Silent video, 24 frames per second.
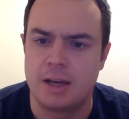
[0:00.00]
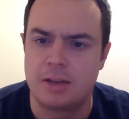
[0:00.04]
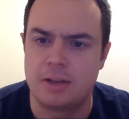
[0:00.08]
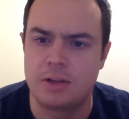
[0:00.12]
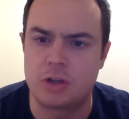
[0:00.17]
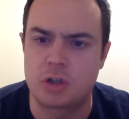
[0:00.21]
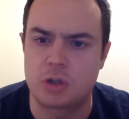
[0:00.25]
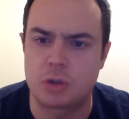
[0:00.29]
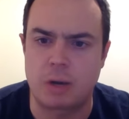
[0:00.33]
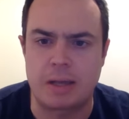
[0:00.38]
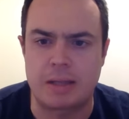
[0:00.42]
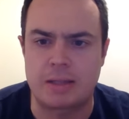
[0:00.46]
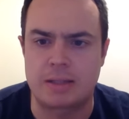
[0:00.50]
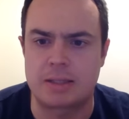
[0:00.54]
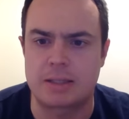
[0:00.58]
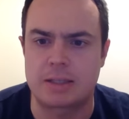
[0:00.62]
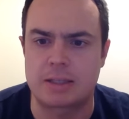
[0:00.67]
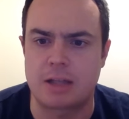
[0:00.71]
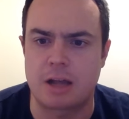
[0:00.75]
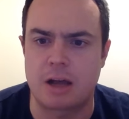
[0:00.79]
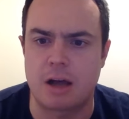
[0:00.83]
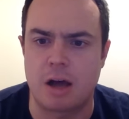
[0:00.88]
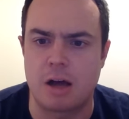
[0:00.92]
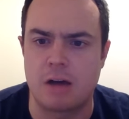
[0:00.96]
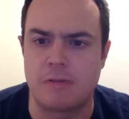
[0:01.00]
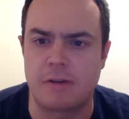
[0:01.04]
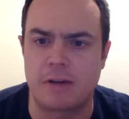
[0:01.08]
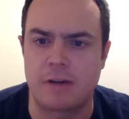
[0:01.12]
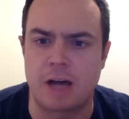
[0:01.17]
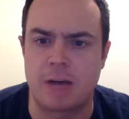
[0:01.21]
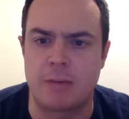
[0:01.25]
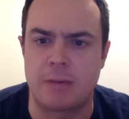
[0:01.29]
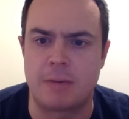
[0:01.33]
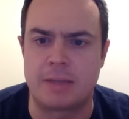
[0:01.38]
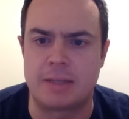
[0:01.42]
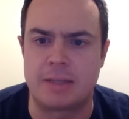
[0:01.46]
the strength to start
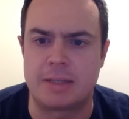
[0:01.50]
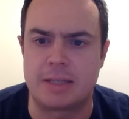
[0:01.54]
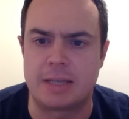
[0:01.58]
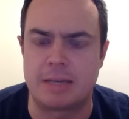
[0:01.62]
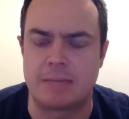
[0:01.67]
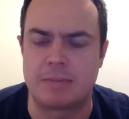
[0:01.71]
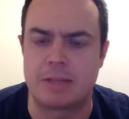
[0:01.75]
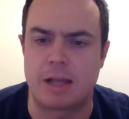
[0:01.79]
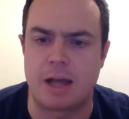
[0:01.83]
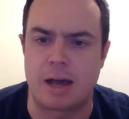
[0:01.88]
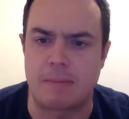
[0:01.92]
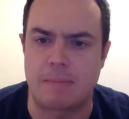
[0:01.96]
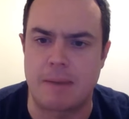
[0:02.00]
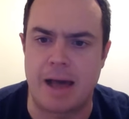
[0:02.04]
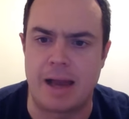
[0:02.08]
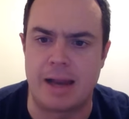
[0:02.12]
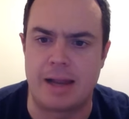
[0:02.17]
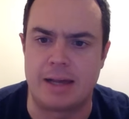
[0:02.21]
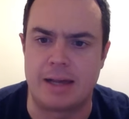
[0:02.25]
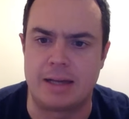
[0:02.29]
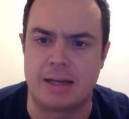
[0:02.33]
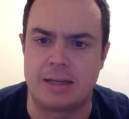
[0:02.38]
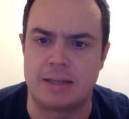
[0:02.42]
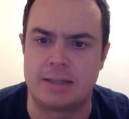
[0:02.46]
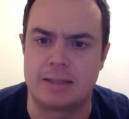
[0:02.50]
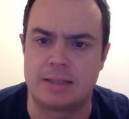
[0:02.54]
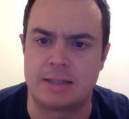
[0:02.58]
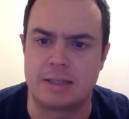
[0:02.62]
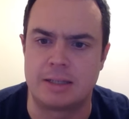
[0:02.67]
overcoming teams like Palace.